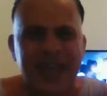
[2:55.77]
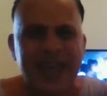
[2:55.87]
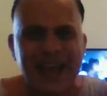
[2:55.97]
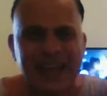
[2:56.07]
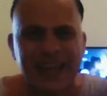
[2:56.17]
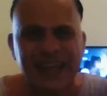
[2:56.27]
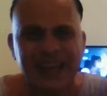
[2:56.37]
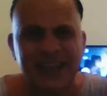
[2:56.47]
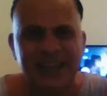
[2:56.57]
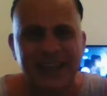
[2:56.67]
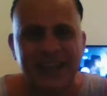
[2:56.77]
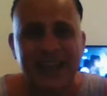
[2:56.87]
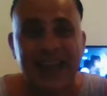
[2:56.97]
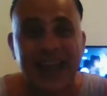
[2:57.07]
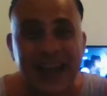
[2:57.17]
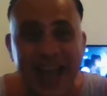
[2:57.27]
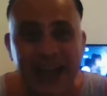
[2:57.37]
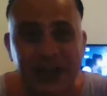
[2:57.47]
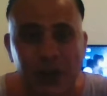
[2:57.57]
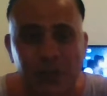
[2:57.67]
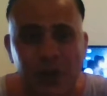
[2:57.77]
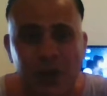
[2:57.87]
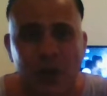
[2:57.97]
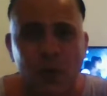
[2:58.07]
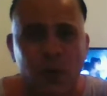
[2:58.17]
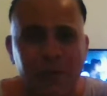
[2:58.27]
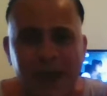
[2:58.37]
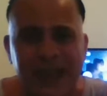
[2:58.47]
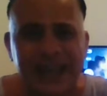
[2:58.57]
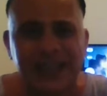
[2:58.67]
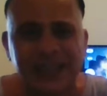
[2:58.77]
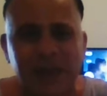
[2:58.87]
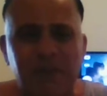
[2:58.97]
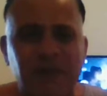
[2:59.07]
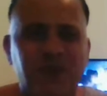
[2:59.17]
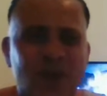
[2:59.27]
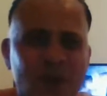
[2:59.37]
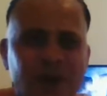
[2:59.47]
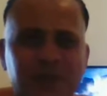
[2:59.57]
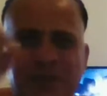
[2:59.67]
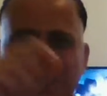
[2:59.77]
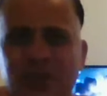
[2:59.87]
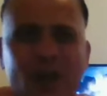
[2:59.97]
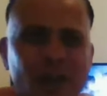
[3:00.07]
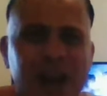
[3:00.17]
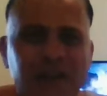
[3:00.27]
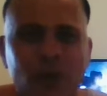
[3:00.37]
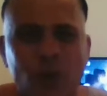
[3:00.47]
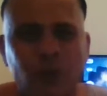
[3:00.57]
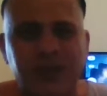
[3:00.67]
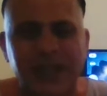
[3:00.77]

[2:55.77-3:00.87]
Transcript: Ellie and Adam were mates before Zara ever walked